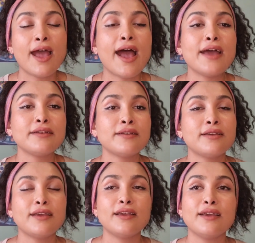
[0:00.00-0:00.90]
And
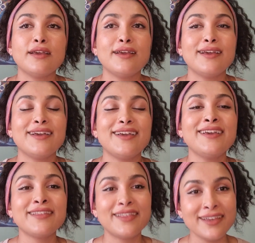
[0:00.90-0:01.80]

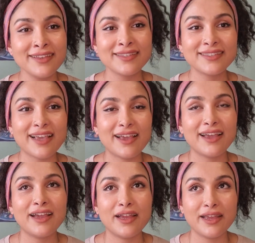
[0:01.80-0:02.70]
this
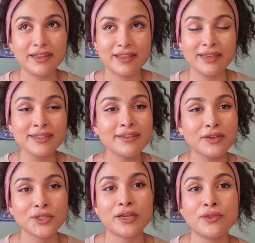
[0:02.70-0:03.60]

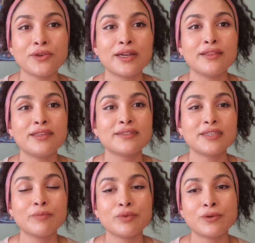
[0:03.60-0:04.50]
nakshatra, this
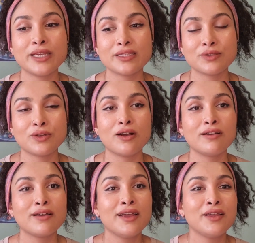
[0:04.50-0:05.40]
symbol is
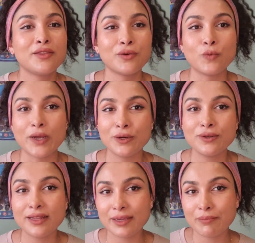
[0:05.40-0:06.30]
not the
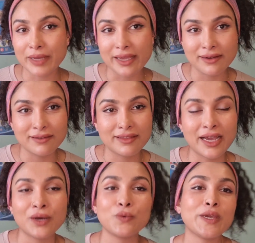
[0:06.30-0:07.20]
worldly bed
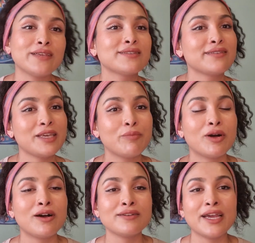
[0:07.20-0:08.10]
that we sleep
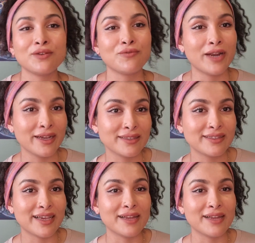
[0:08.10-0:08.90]
on and rest